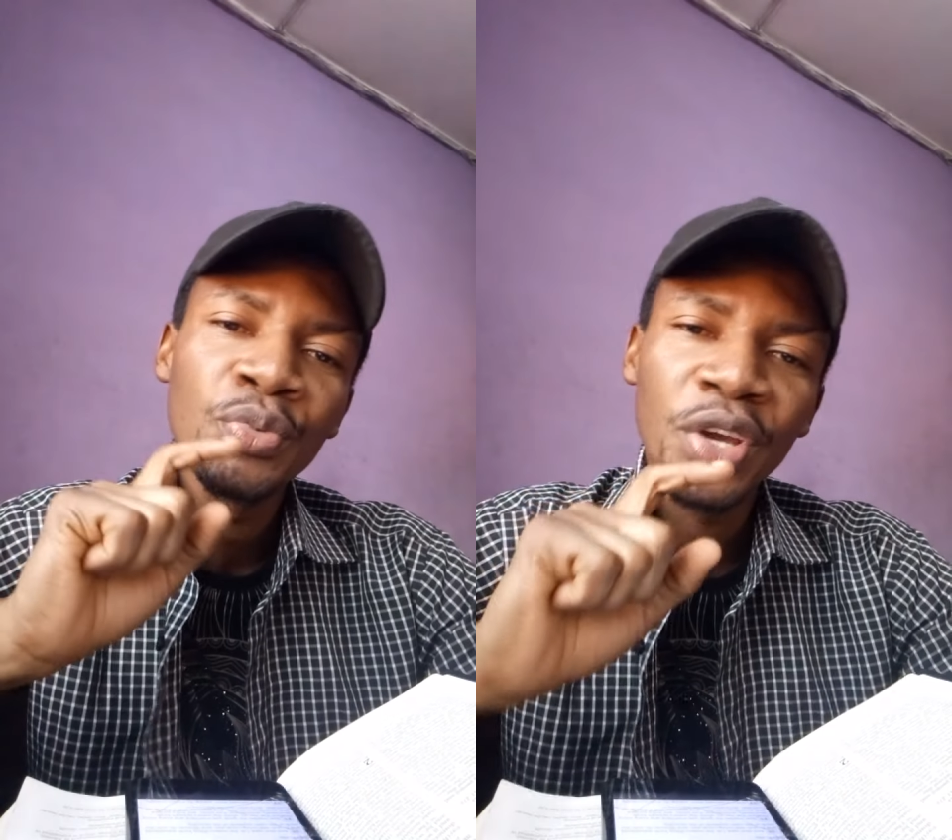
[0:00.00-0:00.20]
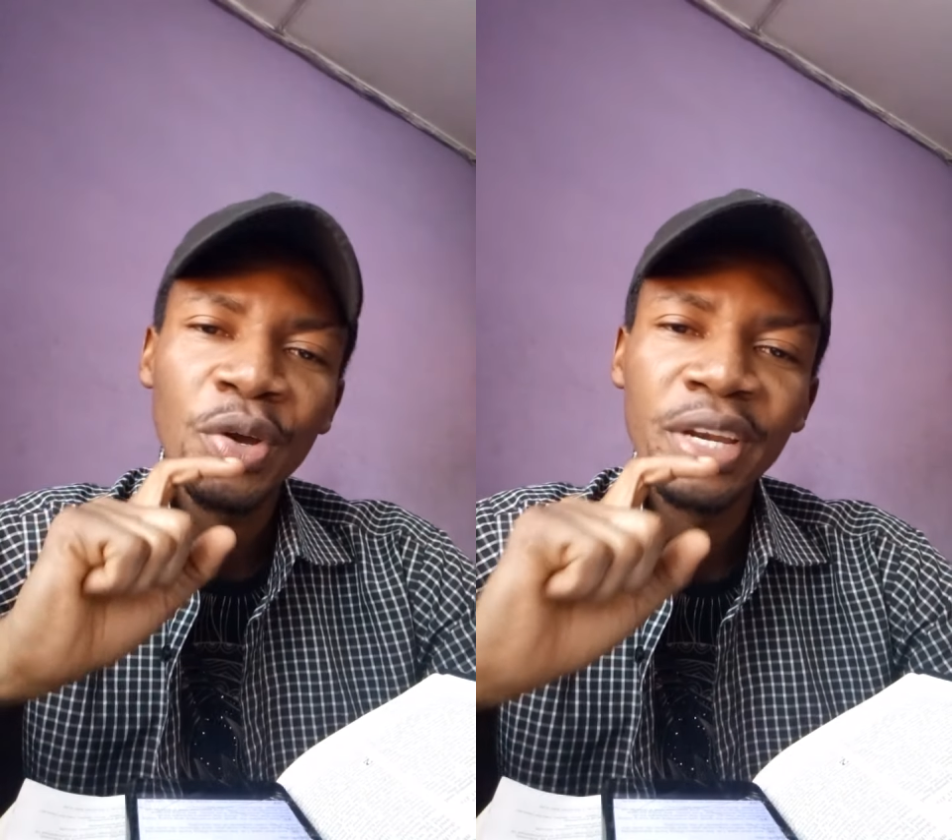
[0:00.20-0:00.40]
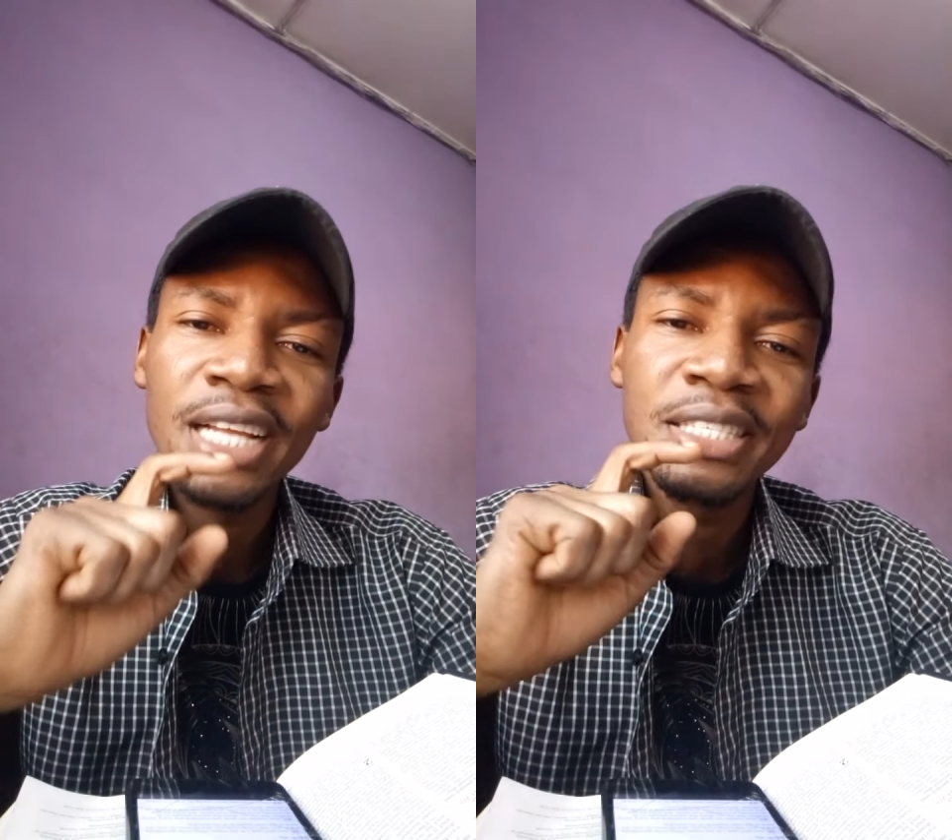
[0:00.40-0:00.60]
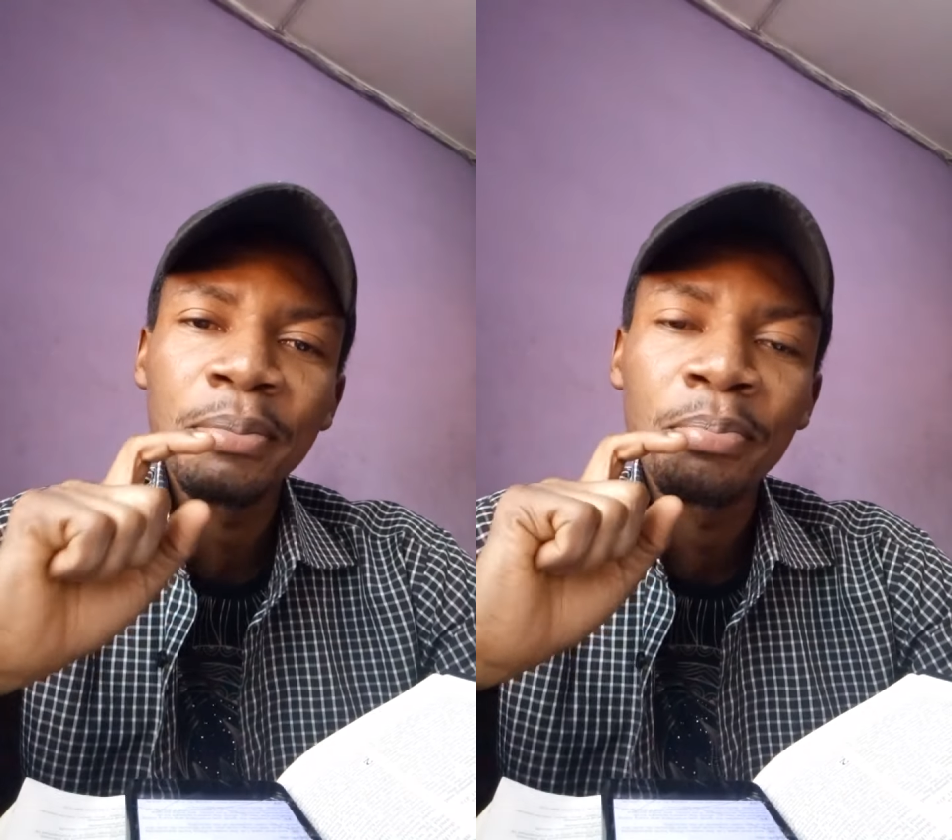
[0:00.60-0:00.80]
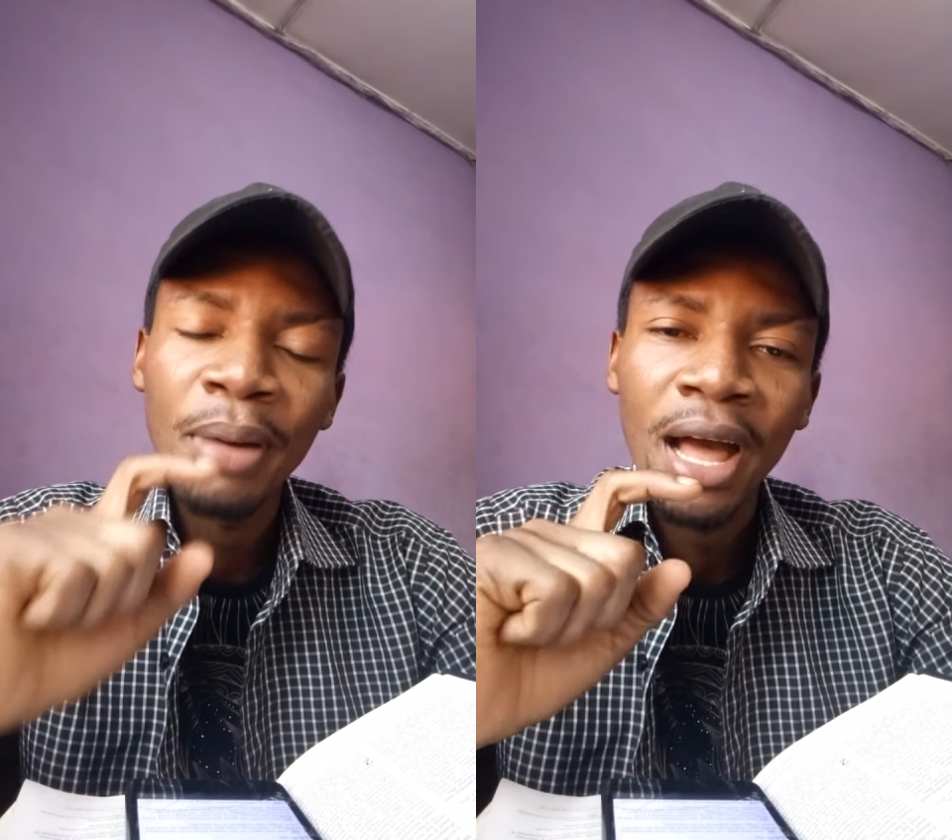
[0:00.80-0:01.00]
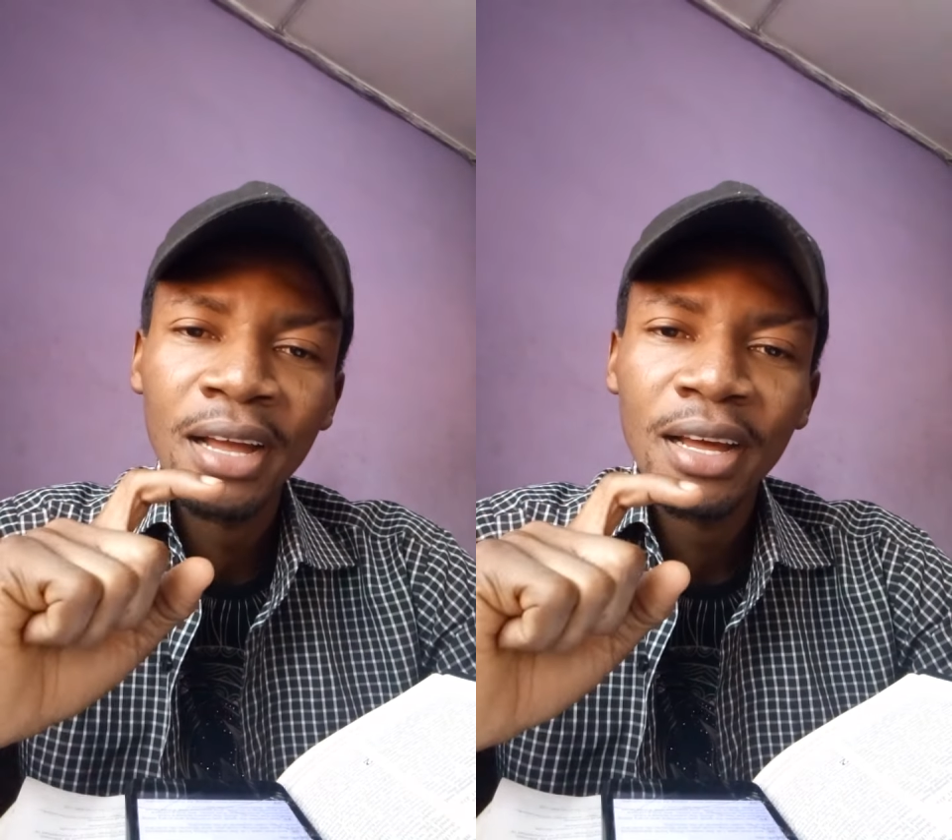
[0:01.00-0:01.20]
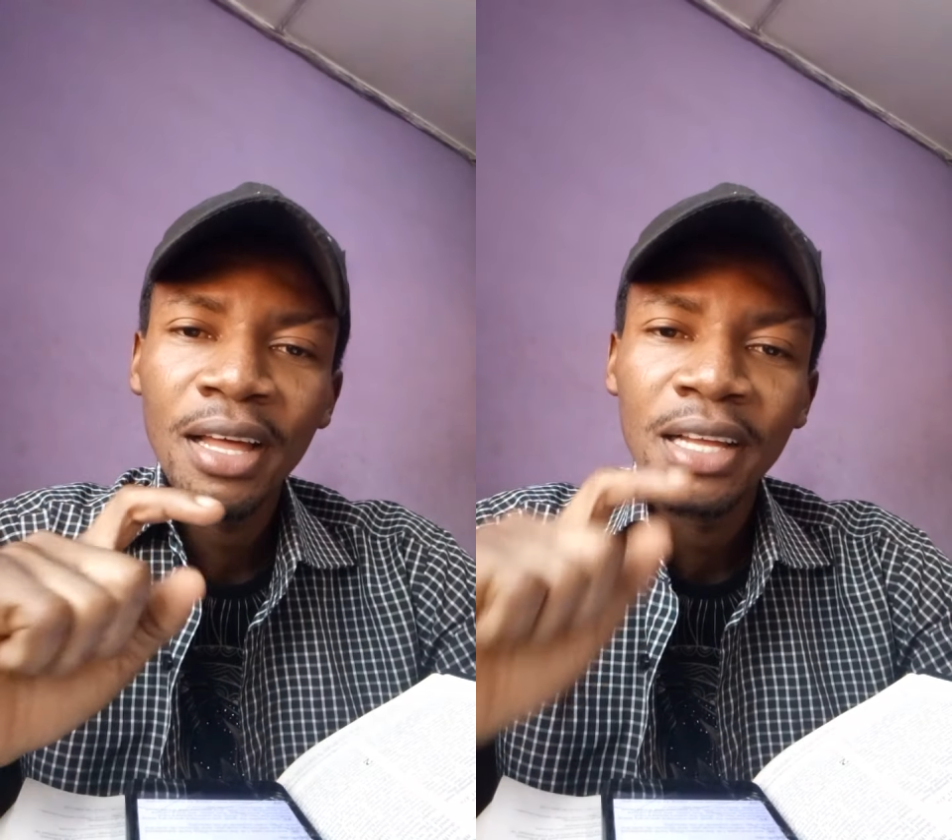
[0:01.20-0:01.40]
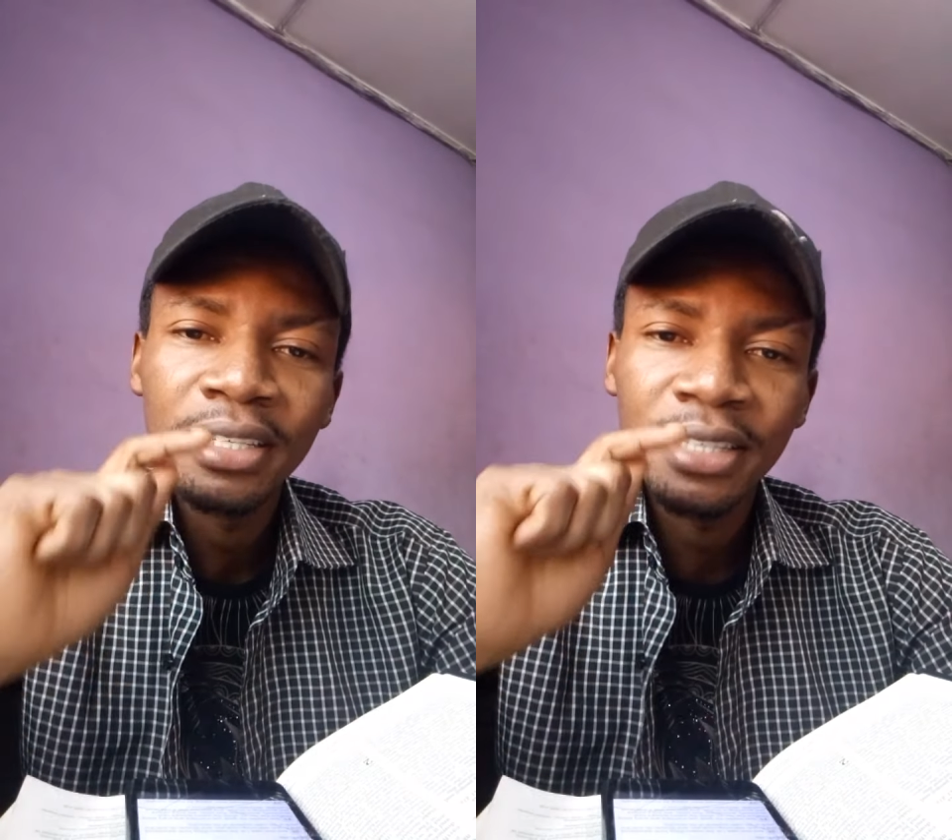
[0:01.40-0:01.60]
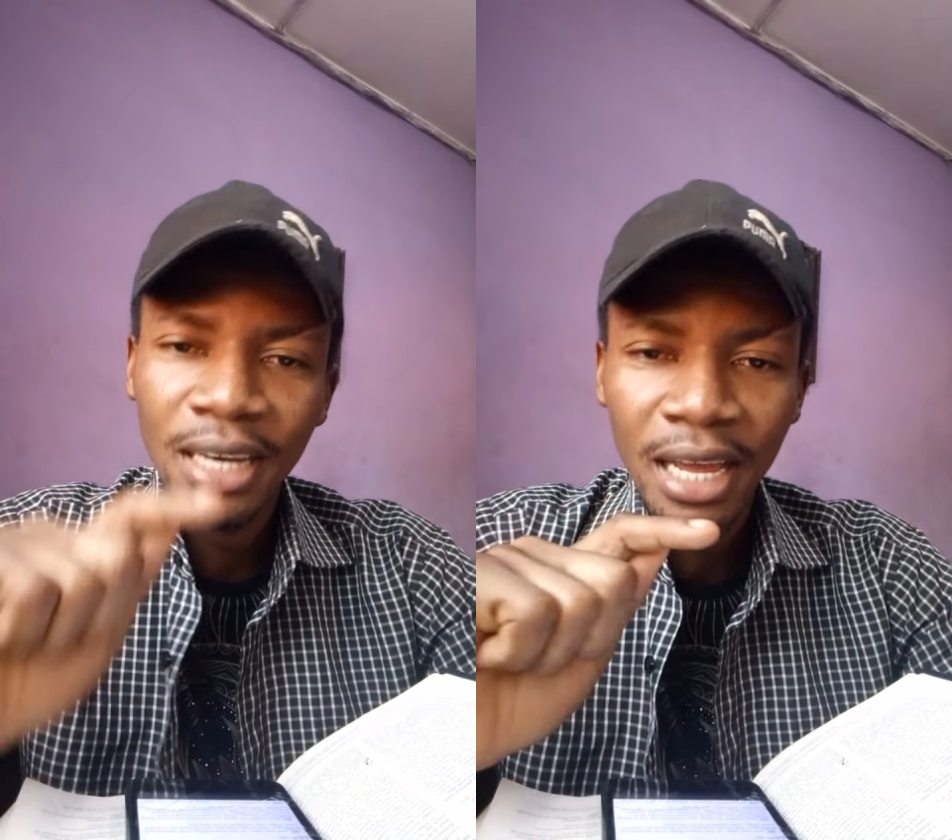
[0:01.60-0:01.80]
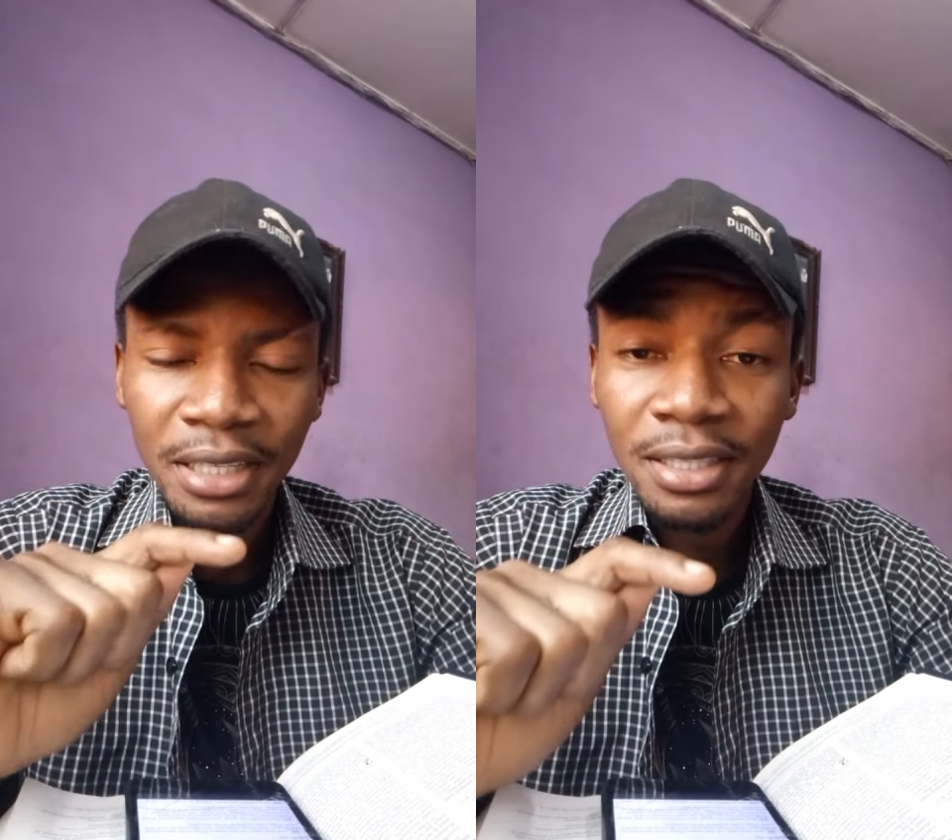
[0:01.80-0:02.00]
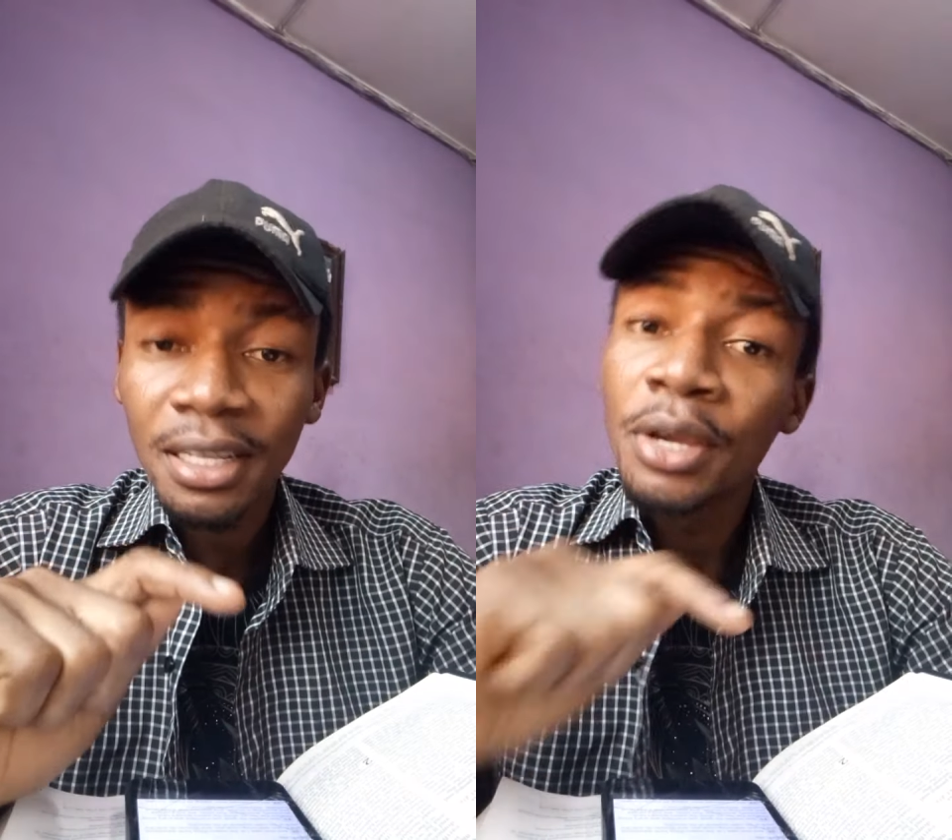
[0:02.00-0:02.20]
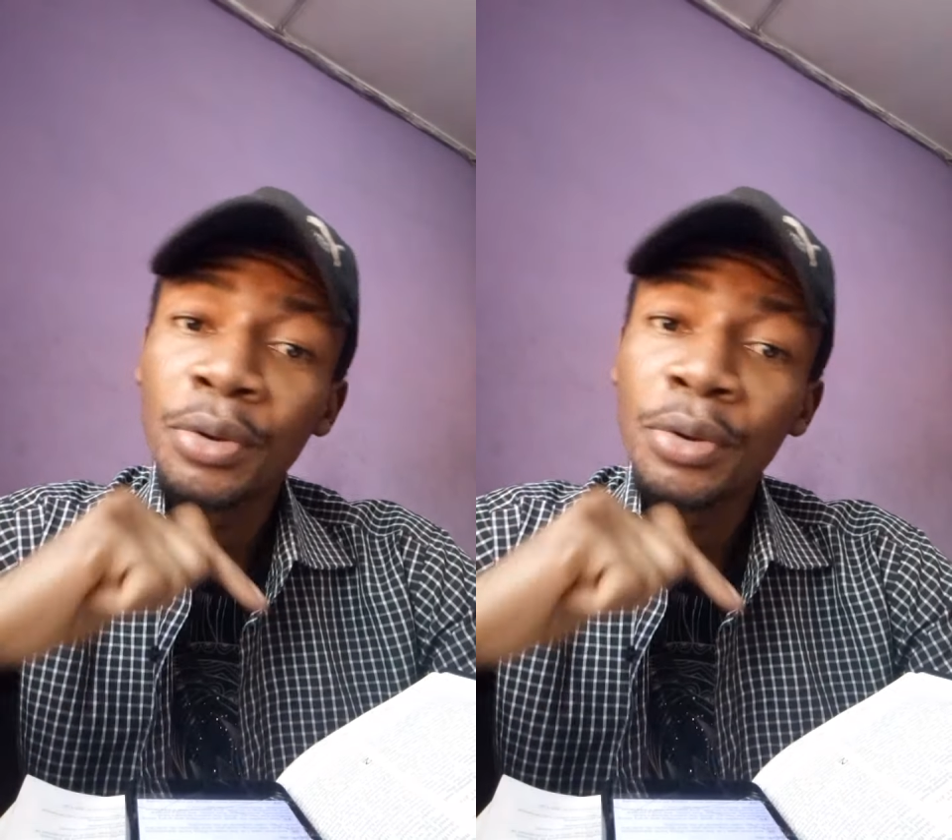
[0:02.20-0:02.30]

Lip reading: reconnecting back the light.